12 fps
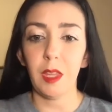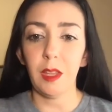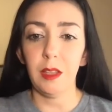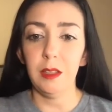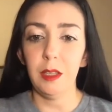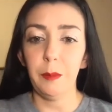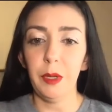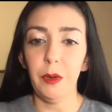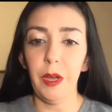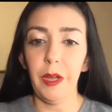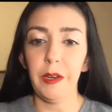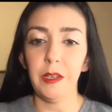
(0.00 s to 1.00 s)
let me go
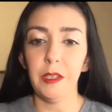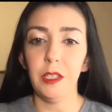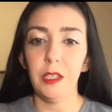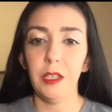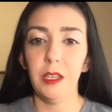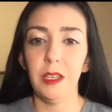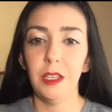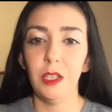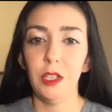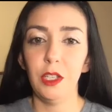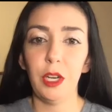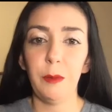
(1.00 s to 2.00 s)
ahead and
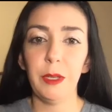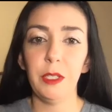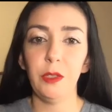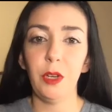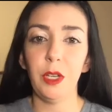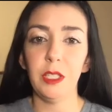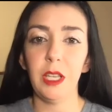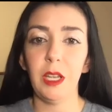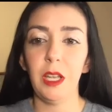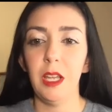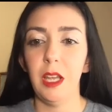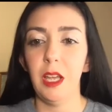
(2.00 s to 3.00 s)
share my screen because
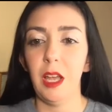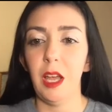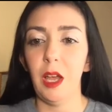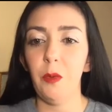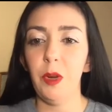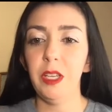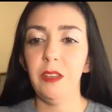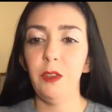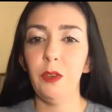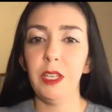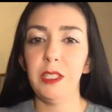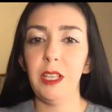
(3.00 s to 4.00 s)
I want to give
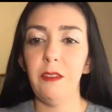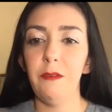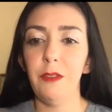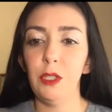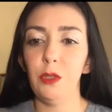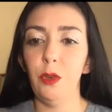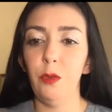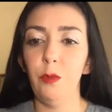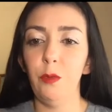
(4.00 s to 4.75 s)
you guys that visual of